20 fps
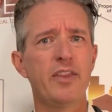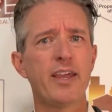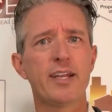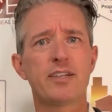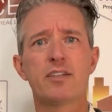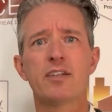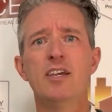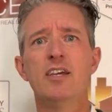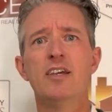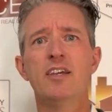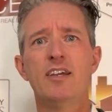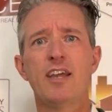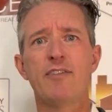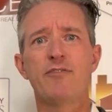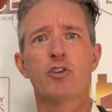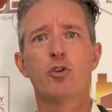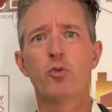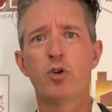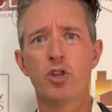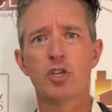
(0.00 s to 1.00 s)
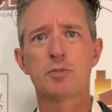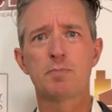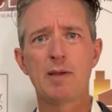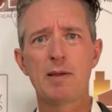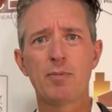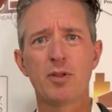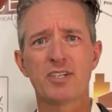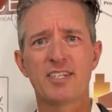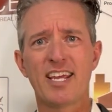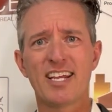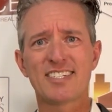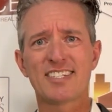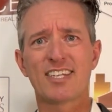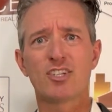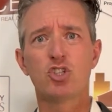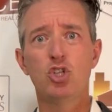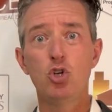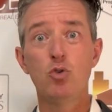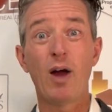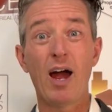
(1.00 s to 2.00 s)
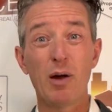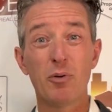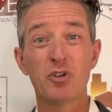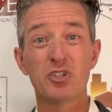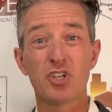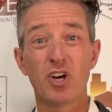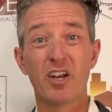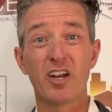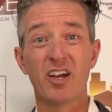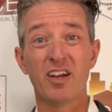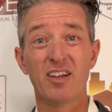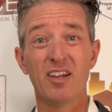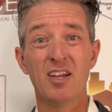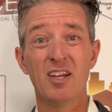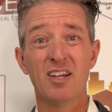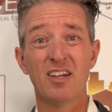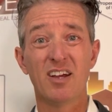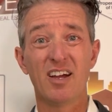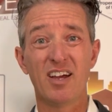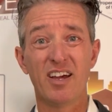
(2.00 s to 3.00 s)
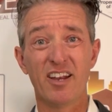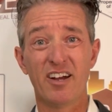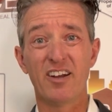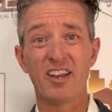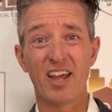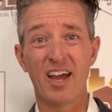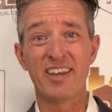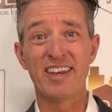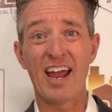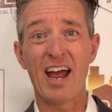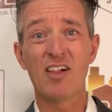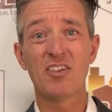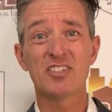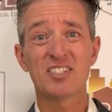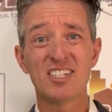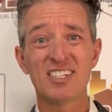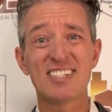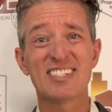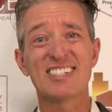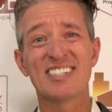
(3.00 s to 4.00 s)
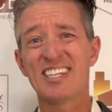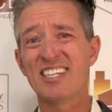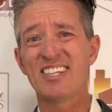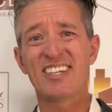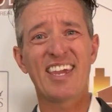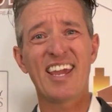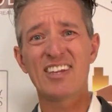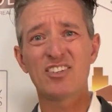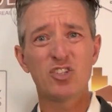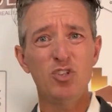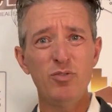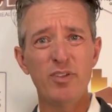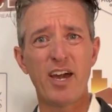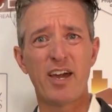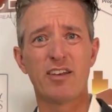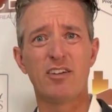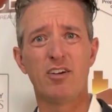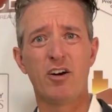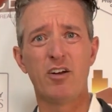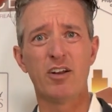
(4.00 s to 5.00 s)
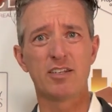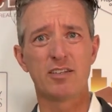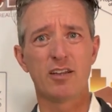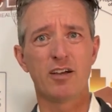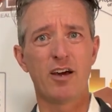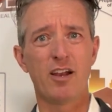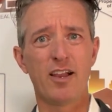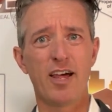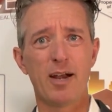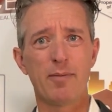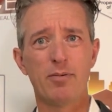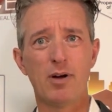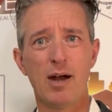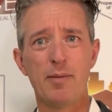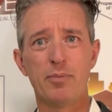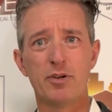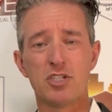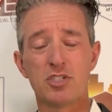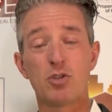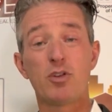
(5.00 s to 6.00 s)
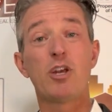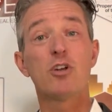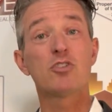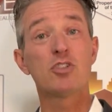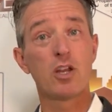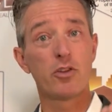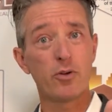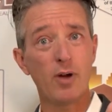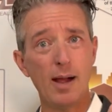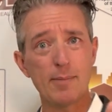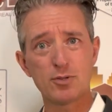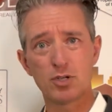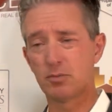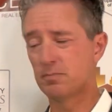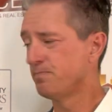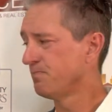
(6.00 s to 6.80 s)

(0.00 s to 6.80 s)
That's, if you're one of those people that takes like 2 hours on an analysis, then you can't do that on a lot of properties. So here's another option.